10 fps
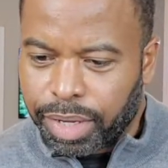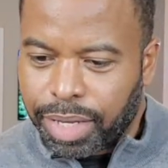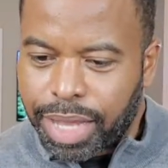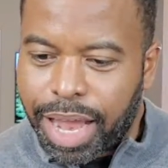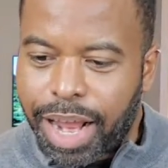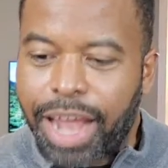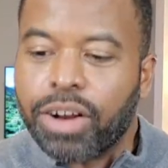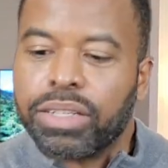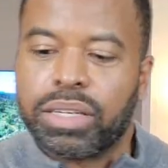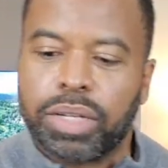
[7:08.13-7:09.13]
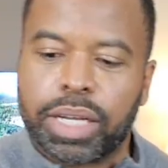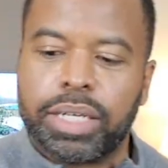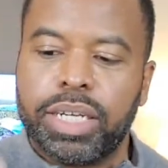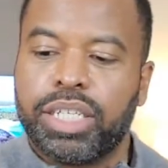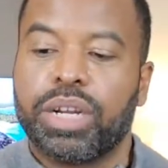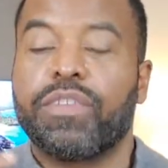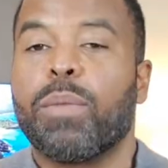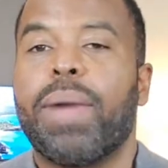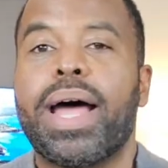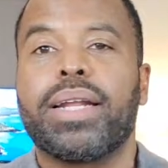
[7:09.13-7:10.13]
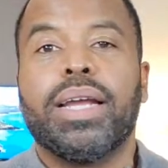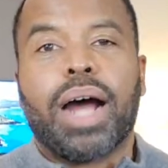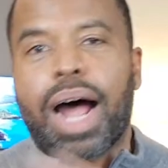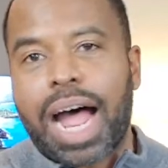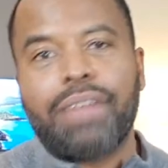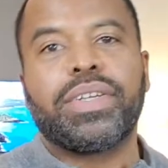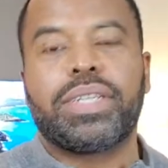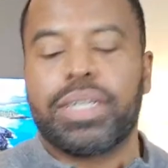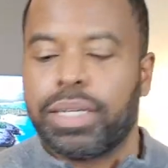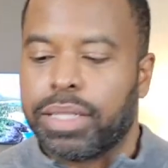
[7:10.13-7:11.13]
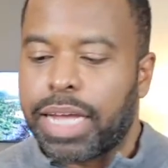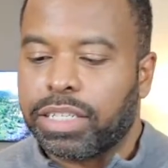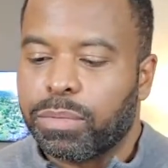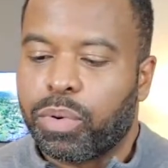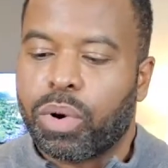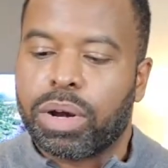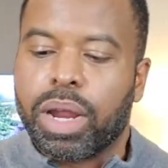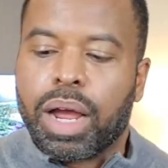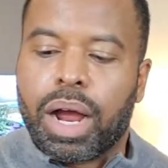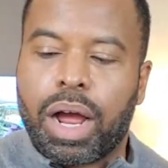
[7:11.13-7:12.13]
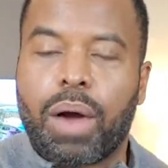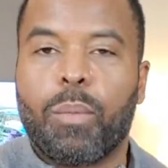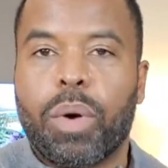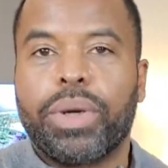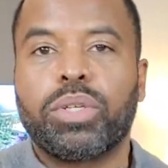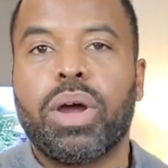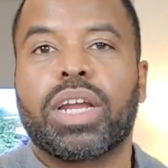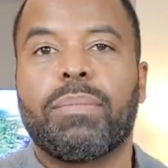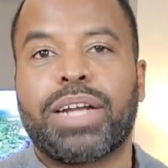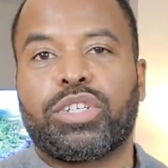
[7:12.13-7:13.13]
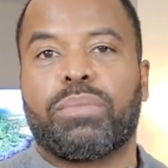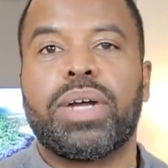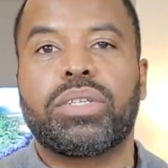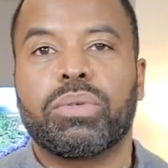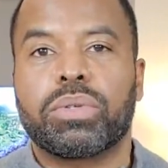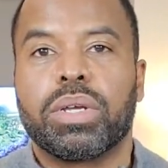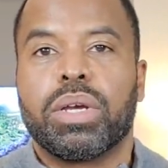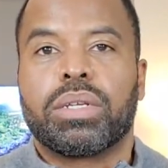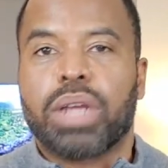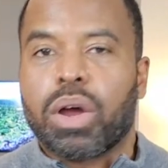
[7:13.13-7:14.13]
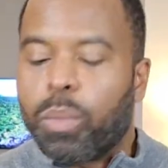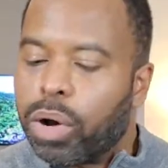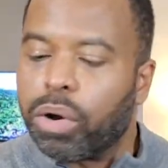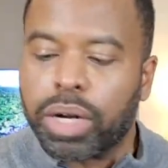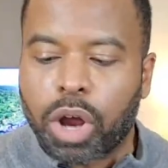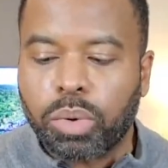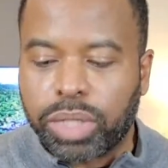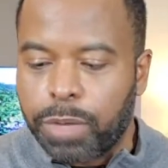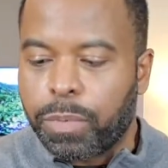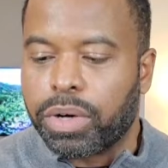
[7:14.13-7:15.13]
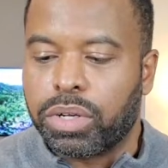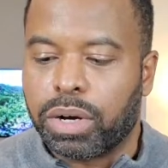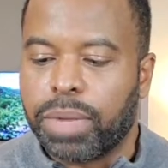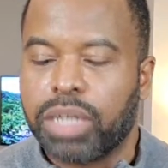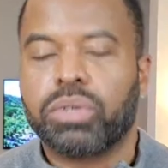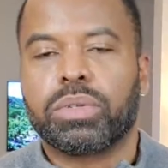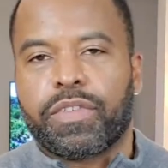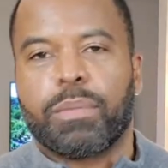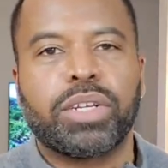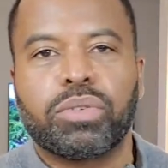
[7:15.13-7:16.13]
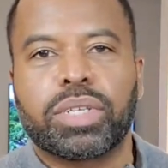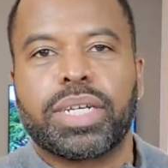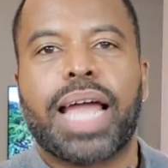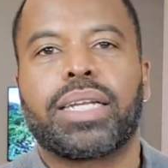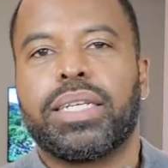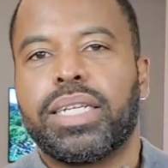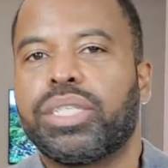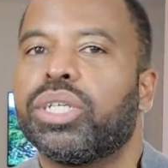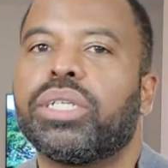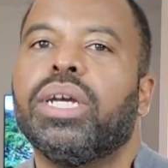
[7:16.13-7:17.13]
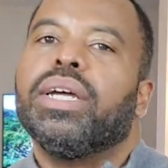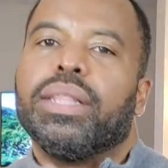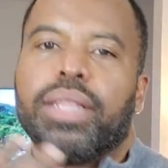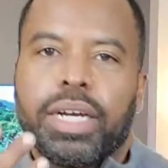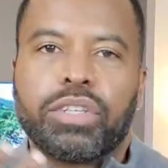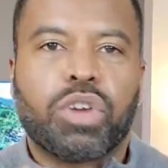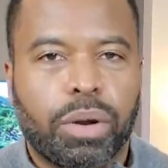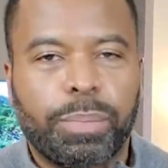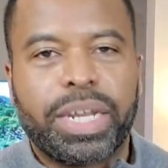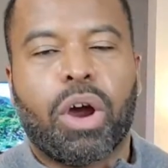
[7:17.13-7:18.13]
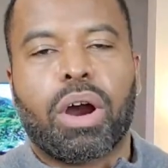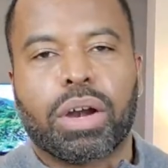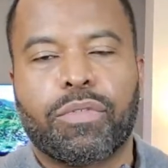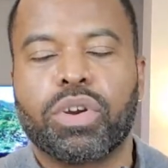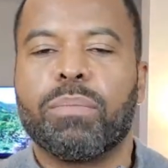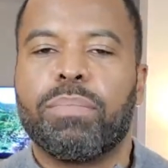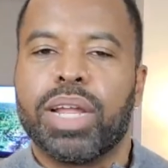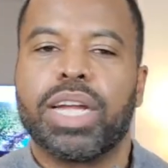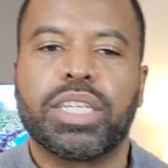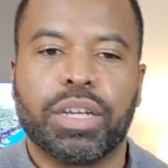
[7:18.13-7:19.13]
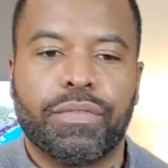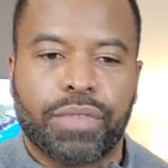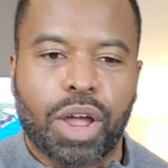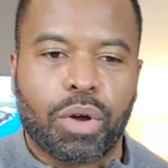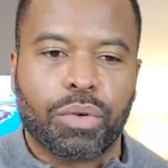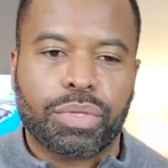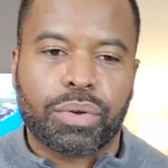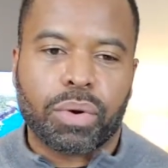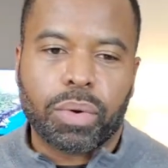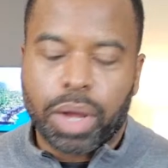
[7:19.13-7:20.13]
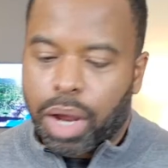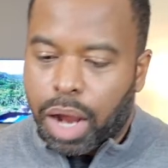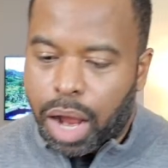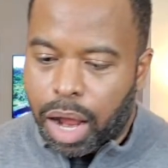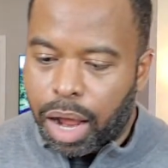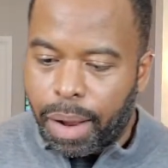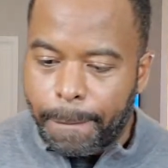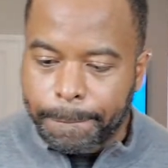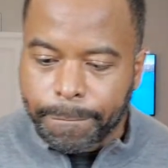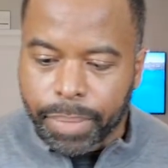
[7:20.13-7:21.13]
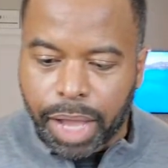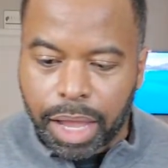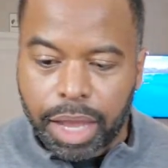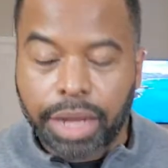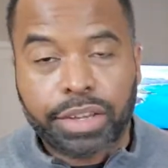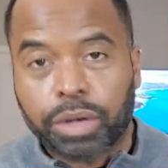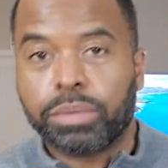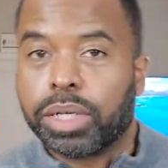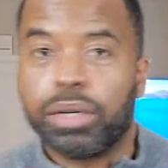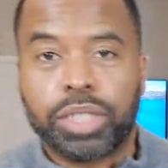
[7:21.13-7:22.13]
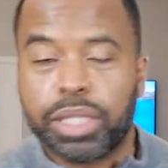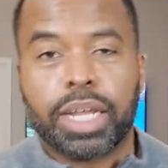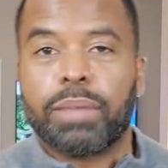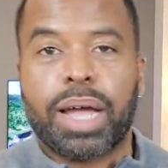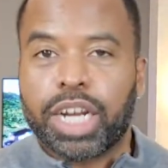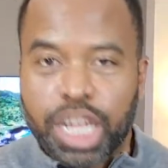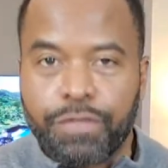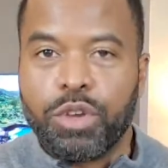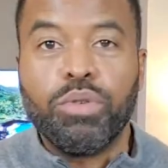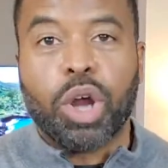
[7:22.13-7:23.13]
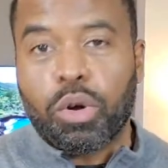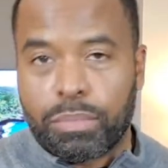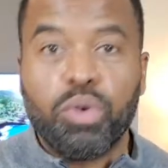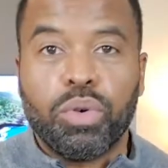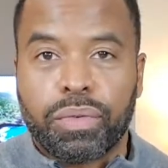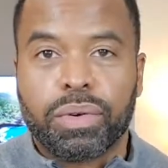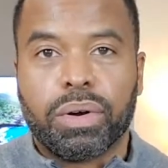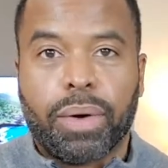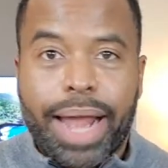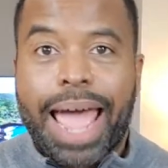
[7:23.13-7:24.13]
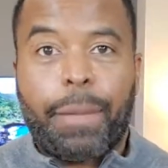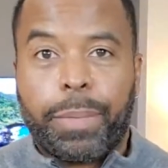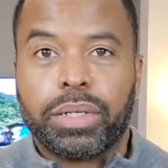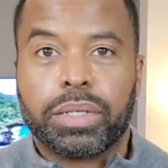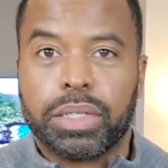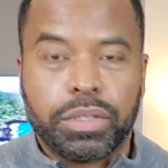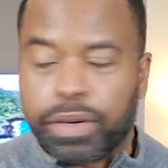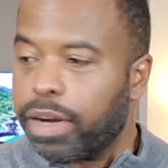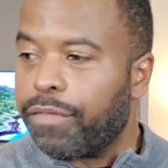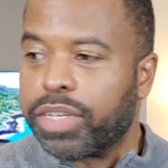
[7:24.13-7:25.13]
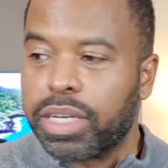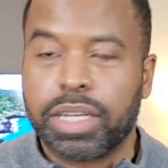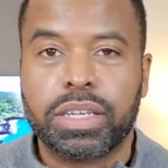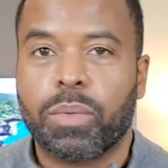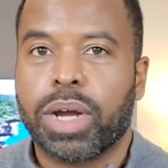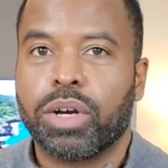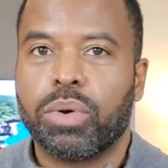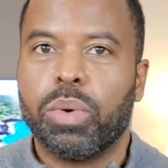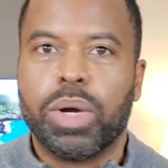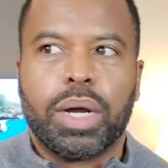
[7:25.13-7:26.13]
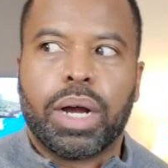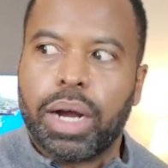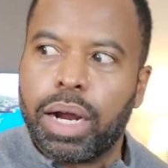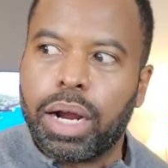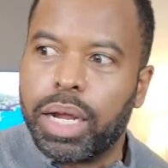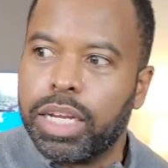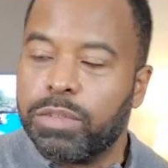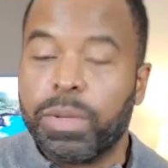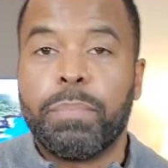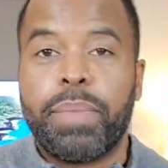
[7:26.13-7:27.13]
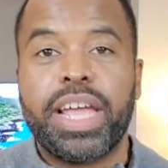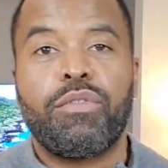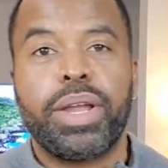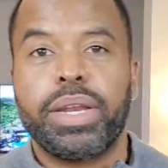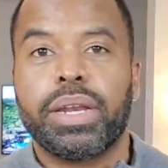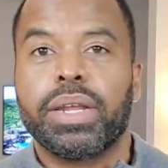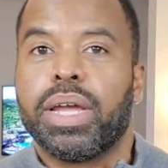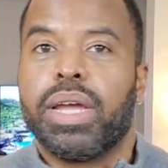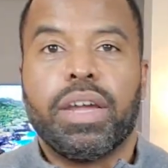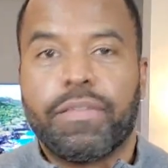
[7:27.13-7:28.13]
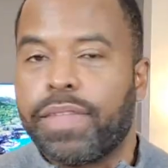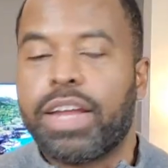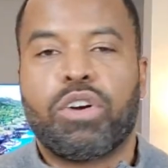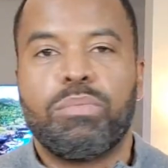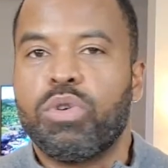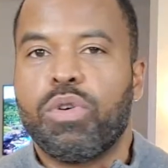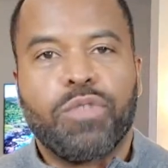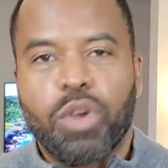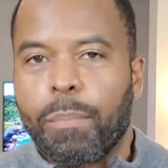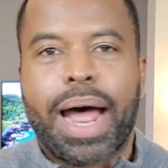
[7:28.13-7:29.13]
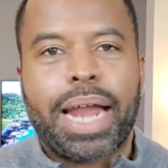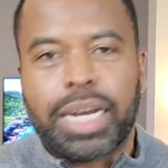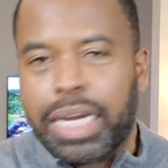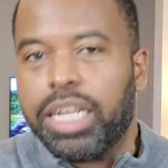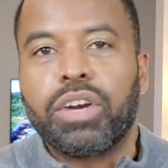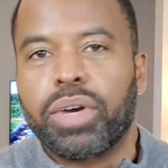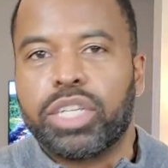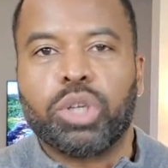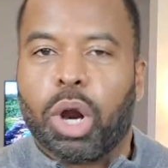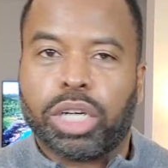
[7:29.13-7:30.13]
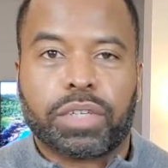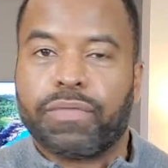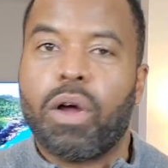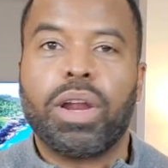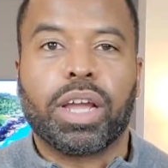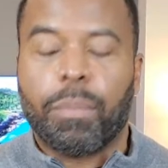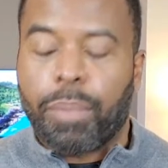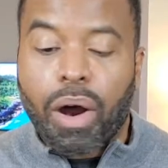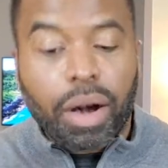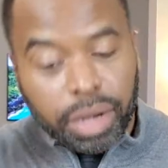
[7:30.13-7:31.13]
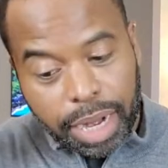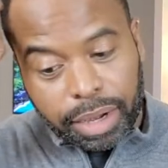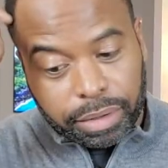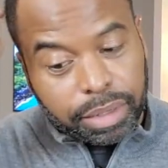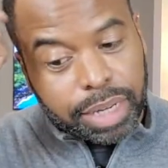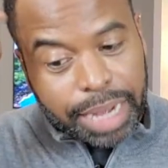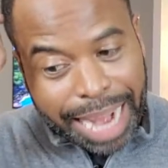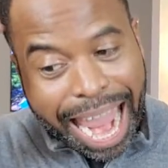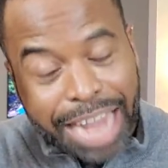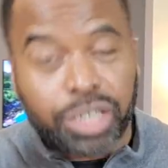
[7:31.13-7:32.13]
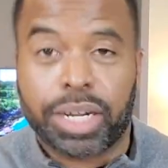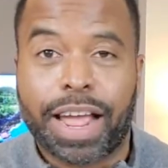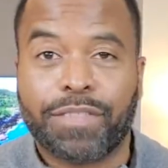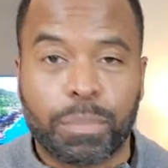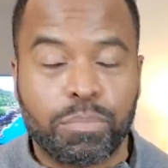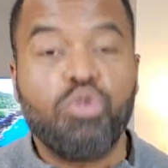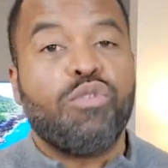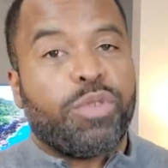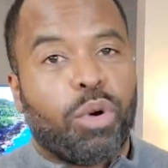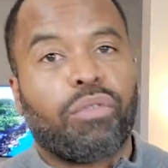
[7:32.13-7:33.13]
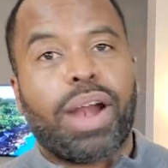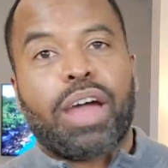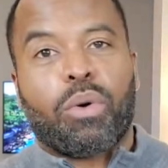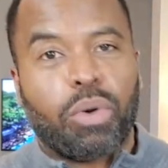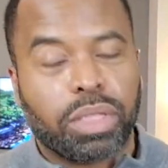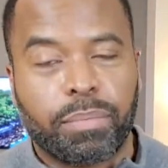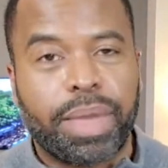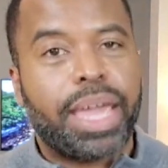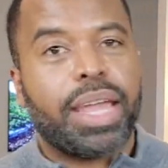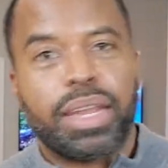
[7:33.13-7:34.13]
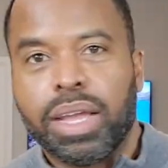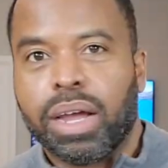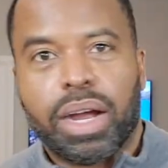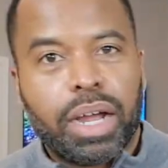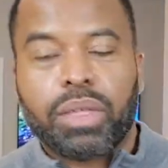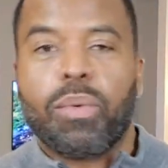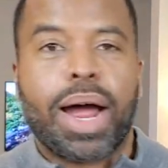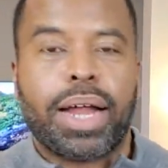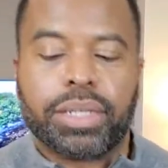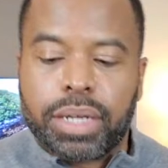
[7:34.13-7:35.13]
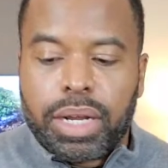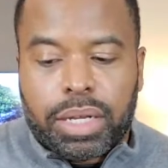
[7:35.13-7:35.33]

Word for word: yeah, and also the condition of your body. Obviously, that's important uh, when we're talking about your muscles. So we're going to go deeper into the muscles. If your muscles are not conditioned, then it's going to be harder for your blood to flow through. Um, and so, you know, just think about it. if you don't move, what happens? You, you ever seen someone who uh, has been bedridden? If they don't move, your body literally starts falling apart. They they actually have to move you around on the bed, otherwise.